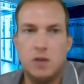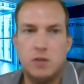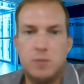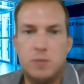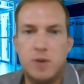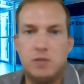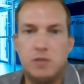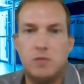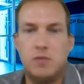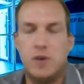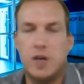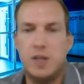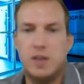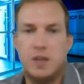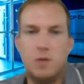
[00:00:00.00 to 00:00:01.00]

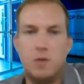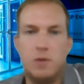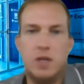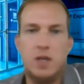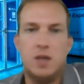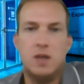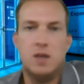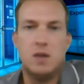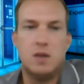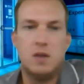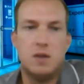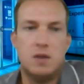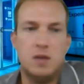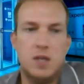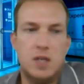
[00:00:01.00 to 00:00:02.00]
specify that we
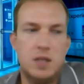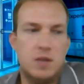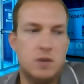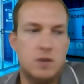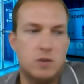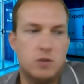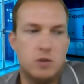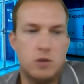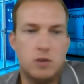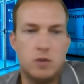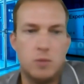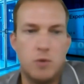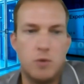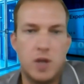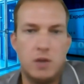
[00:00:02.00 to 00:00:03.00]
need a
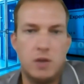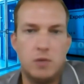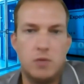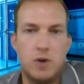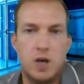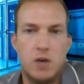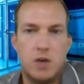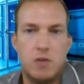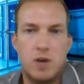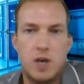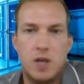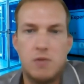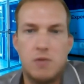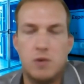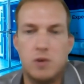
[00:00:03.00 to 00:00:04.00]
certain brand of hard
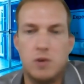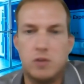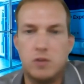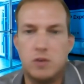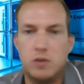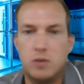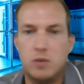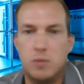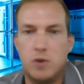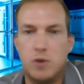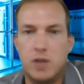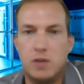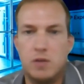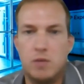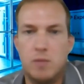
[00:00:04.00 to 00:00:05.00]
drive or a certain
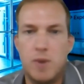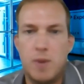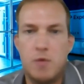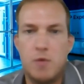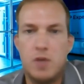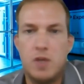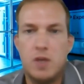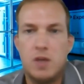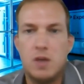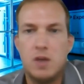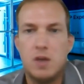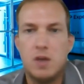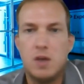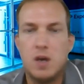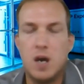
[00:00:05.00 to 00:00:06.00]
brand of memory.
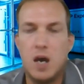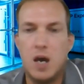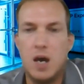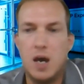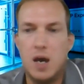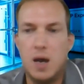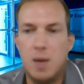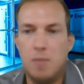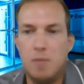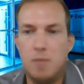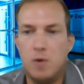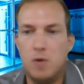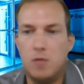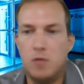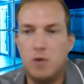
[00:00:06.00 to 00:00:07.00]

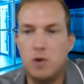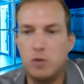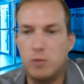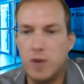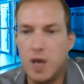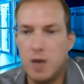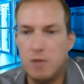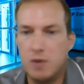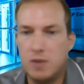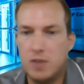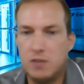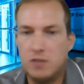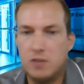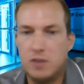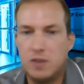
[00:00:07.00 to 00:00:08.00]
Of course, we have a
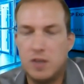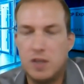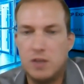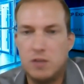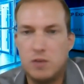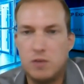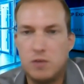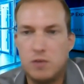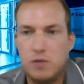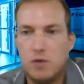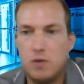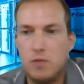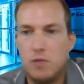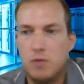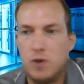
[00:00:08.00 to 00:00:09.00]
tested list of
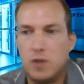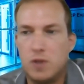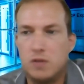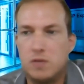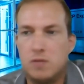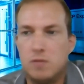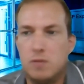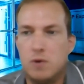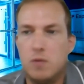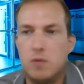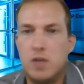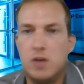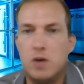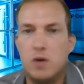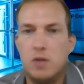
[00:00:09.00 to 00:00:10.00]
what
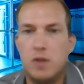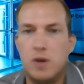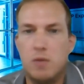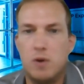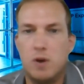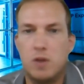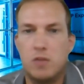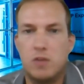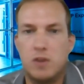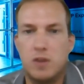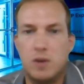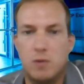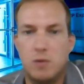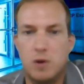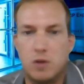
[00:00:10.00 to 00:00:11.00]
we know that works and
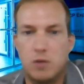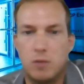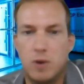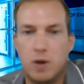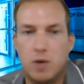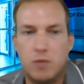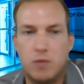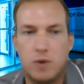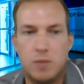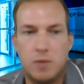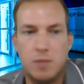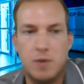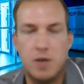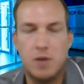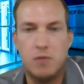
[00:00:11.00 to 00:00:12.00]
that works well from
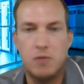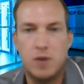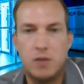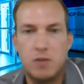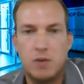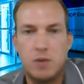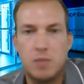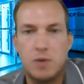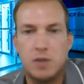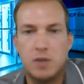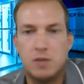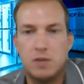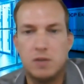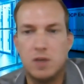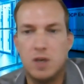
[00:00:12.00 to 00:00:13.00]
the manufacturer,
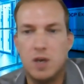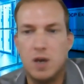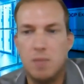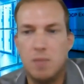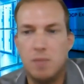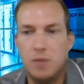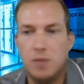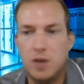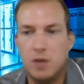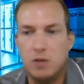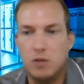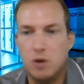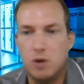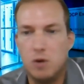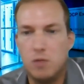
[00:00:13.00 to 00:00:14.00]
but there
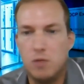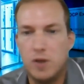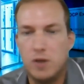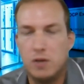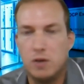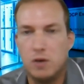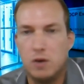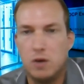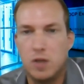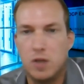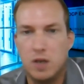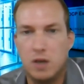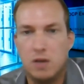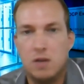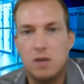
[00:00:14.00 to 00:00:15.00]
is no vendor
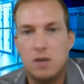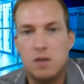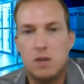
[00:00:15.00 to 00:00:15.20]
lock-in.